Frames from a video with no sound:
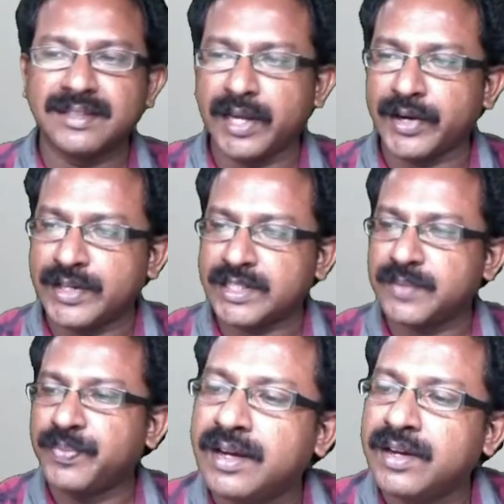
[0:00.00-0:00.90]

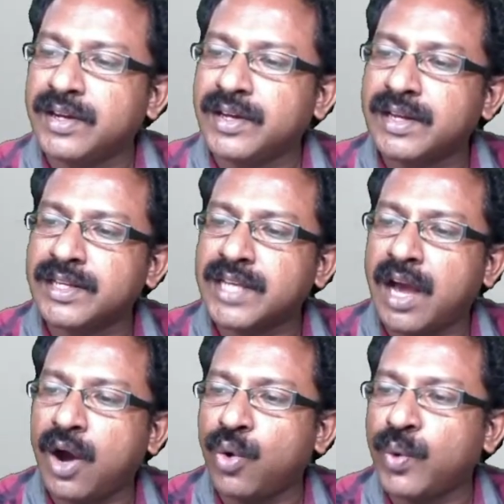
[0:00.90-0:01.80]
thickness. Here is
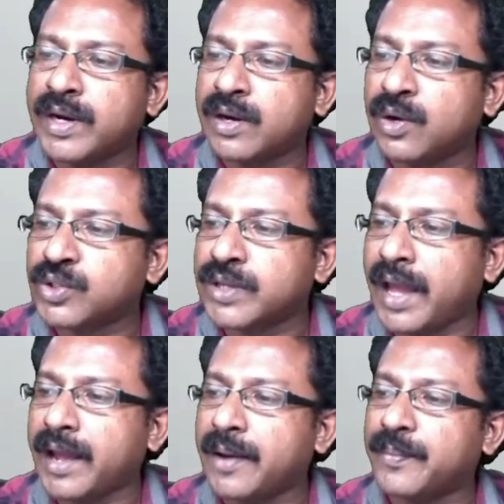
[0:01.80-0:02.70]
how it looks like.